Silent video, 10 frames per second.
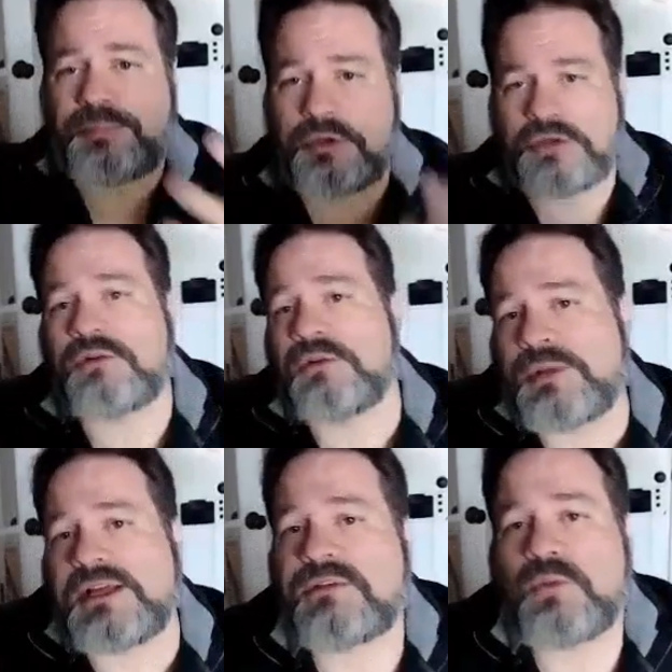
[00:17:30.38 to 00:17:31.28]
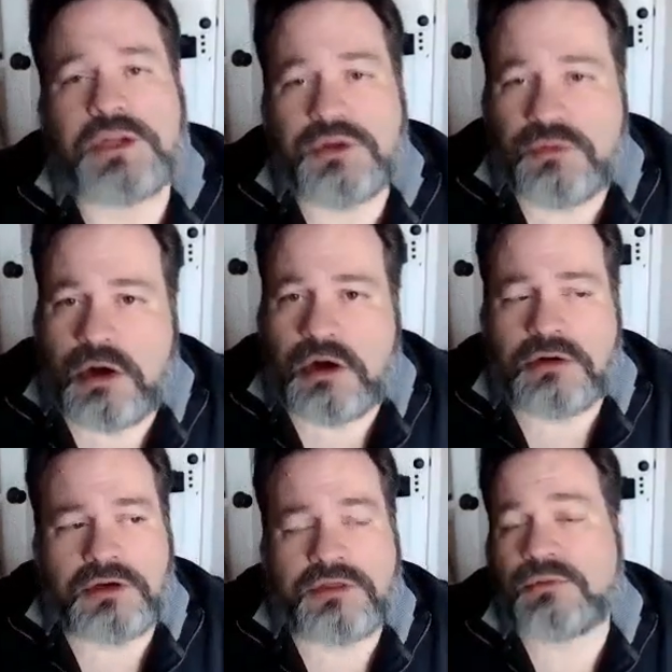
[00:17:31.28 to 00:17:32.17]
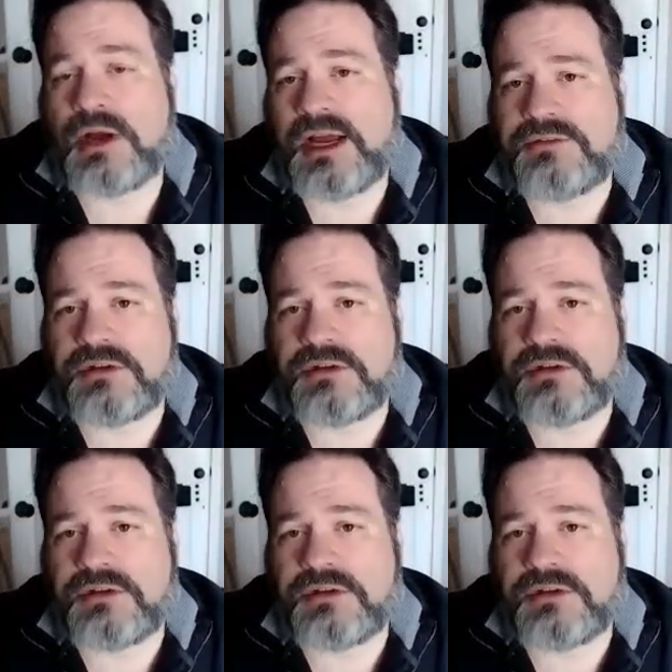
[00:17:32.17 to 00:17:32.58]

put you in places where you are going to thrive and